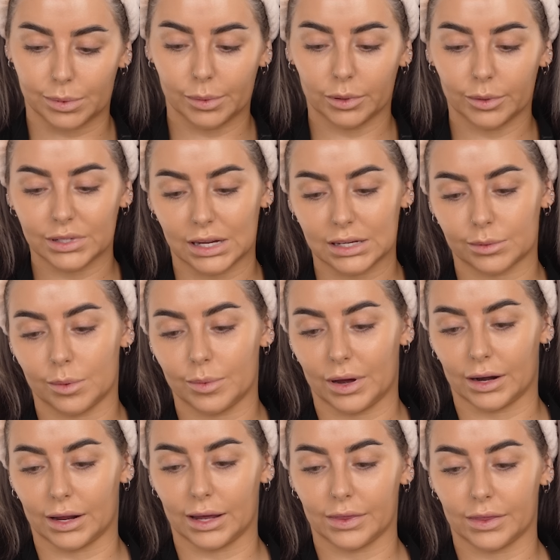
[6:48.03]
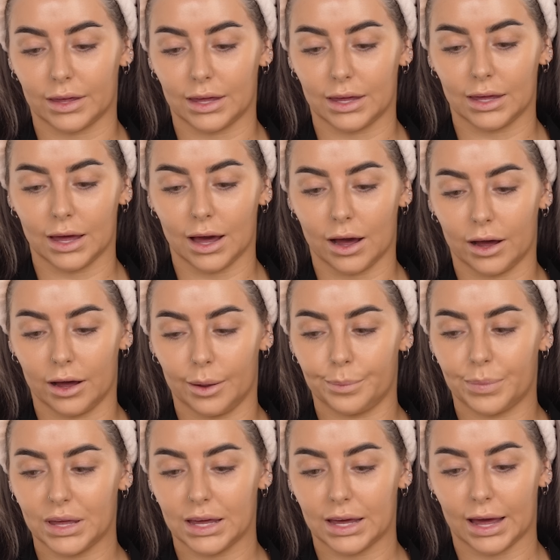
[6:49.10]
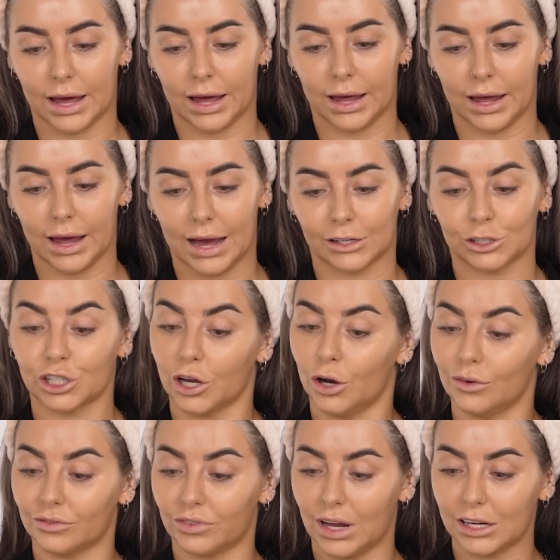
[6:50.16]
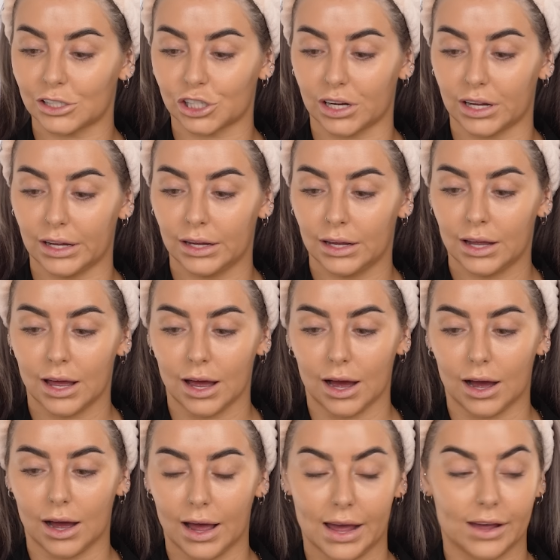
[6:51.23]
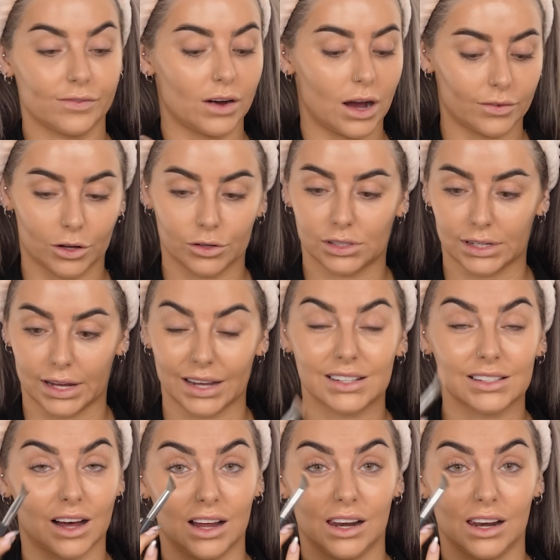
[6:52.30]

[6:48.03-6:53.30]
People always ask me about it. The uh, BK Angie Hot and Flashy uh, A506.